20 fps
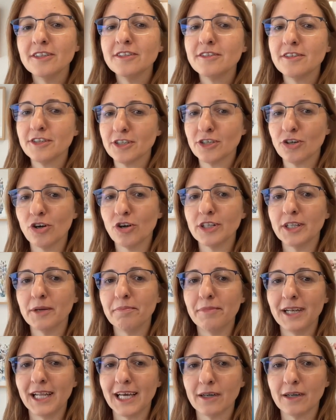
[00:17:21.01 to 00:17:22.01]
This is called a
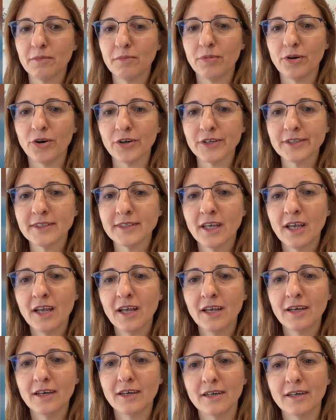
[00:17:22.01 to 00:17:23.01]
black box
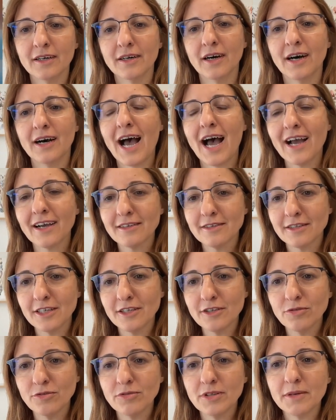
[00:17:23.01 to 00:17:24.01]

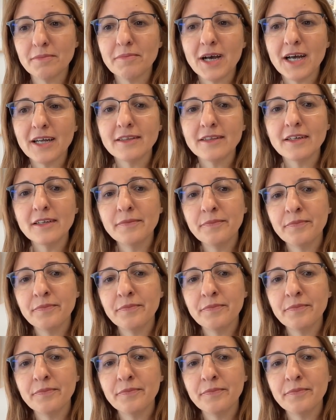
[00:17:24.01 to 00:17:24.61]
access to the model.